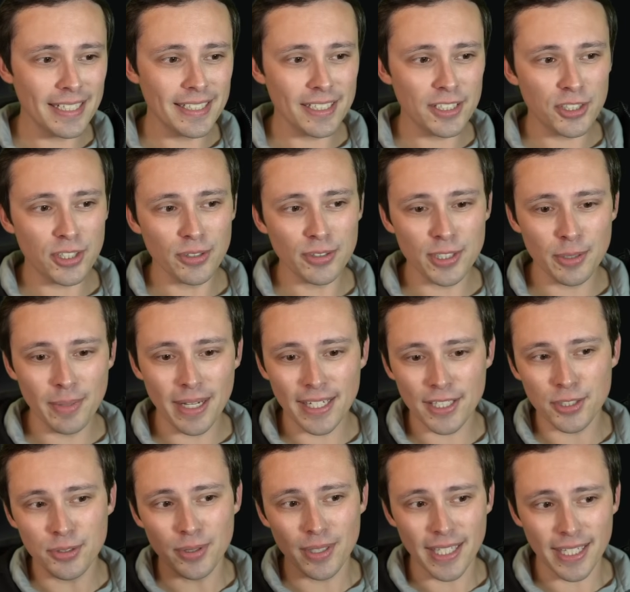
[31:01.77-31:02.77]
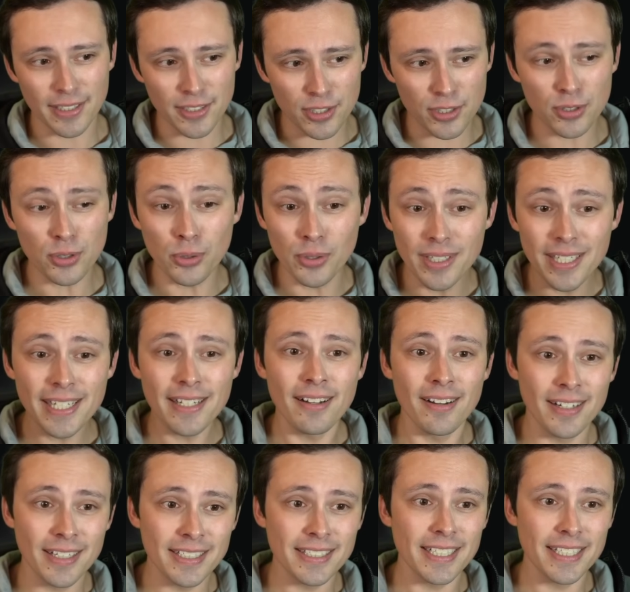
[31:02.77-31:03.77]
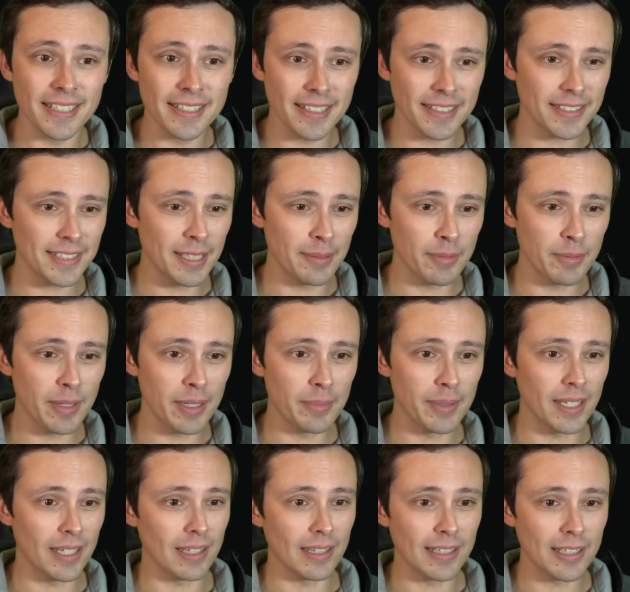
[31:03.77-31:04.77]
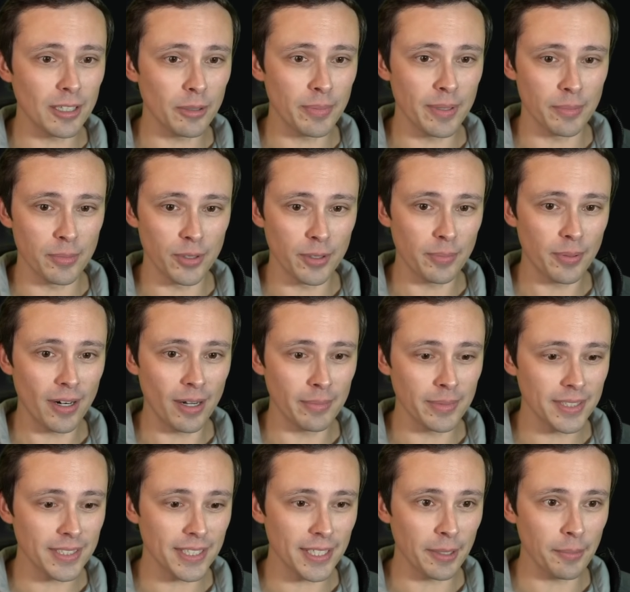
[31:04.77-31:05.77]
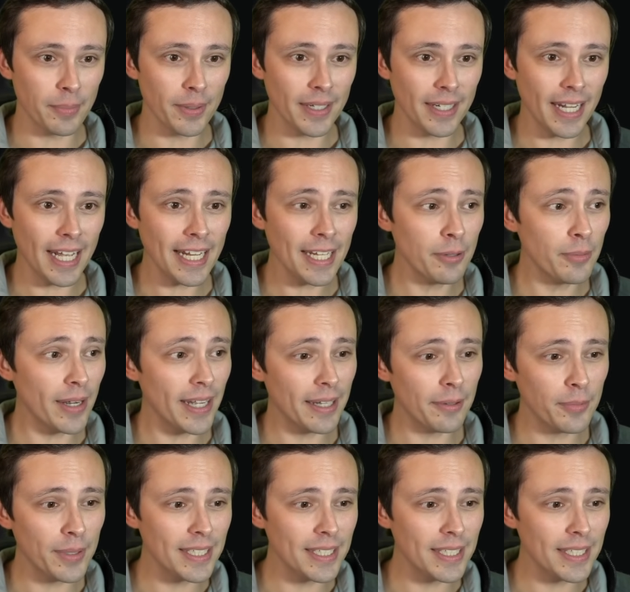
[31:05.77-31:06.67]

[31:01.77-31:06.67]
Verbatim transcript: did show some actual like story content that seemed maybe a little bit more promising. But anyway, we